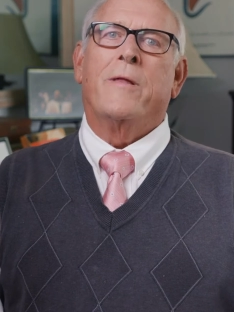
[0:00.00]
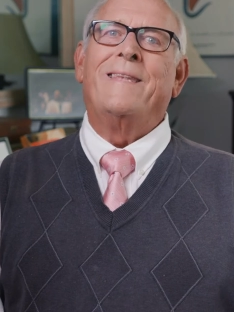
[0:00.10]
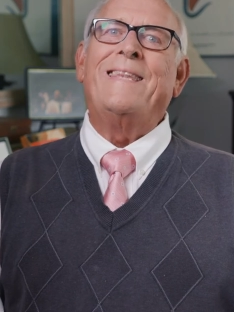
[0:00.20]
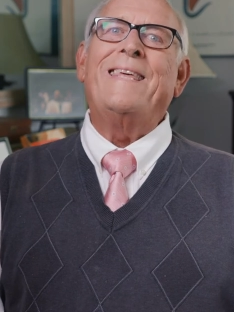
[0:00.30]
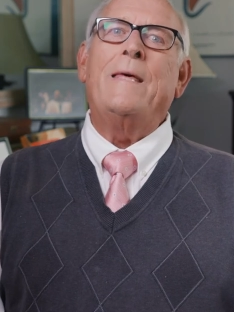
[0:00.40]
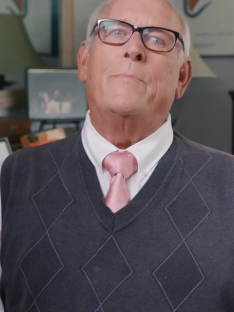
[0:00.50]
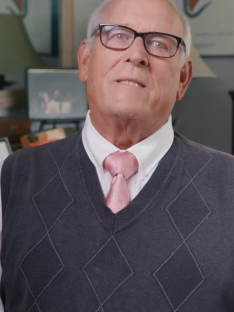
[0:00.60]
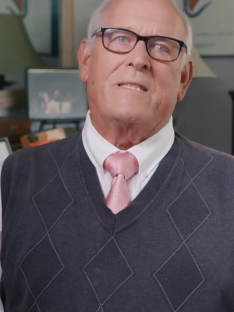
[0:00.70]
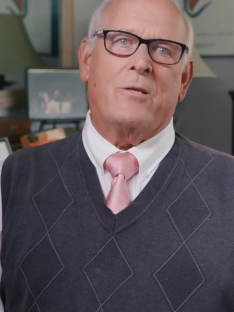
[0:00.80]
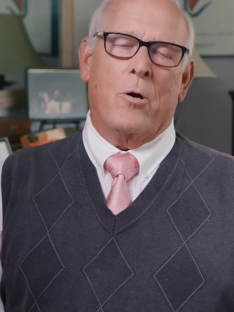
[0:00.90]
the
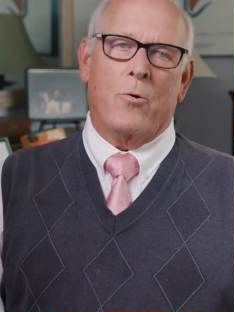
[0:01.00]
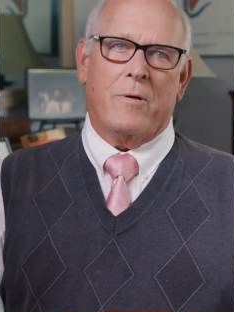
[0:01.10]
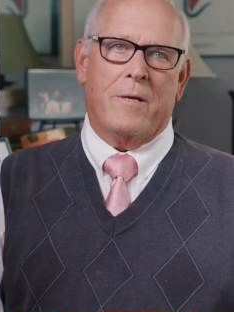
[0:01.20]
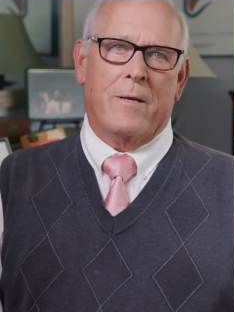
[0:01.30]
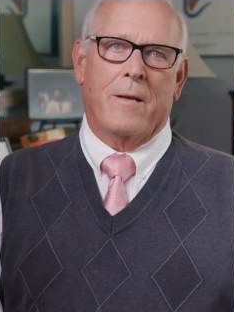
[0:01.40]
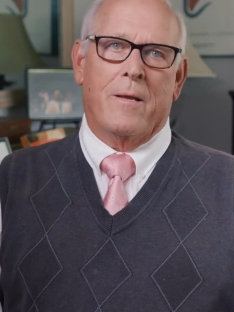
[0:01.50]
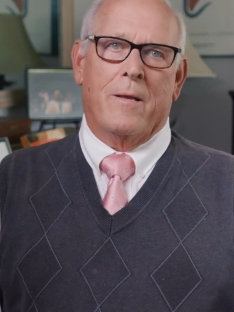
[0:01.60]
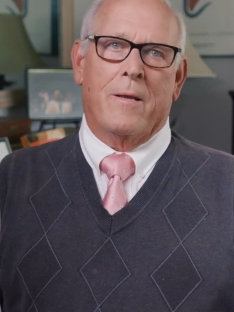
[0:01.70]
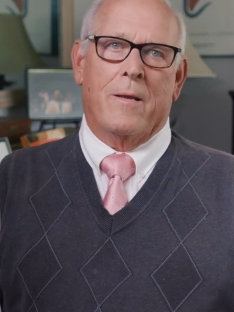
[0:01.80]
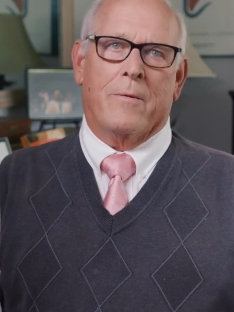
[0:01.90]
Liebestod,
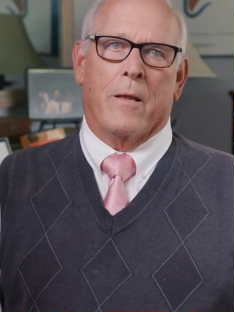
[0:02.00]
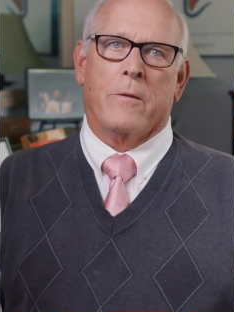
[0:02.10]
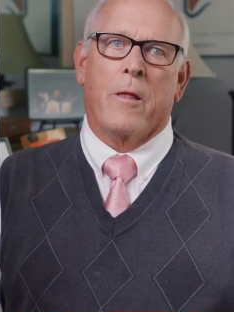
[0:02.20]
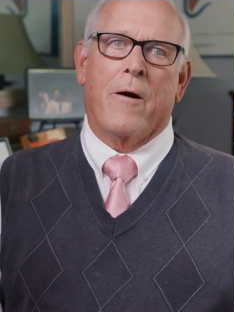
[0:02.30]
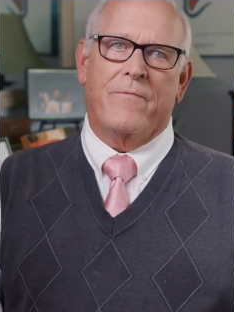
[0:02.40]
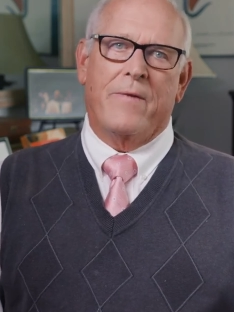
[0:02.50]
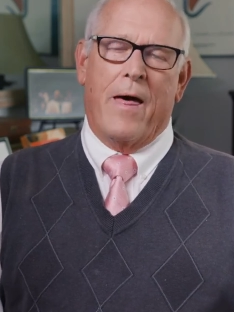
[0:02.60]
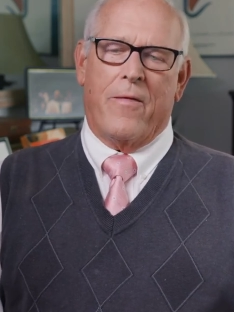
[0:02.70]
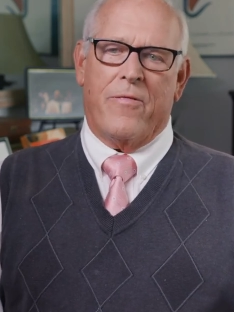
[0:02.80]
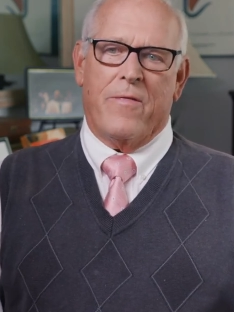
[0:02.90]
the love
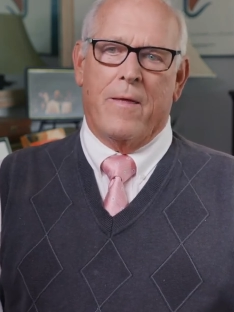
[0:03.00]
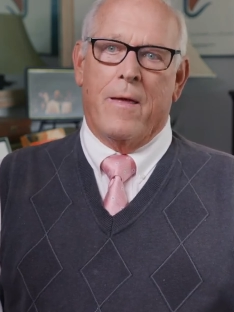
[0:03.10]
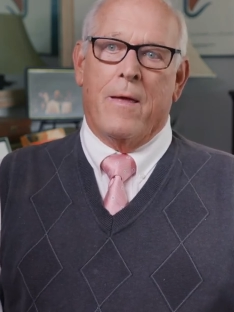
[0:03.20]
death.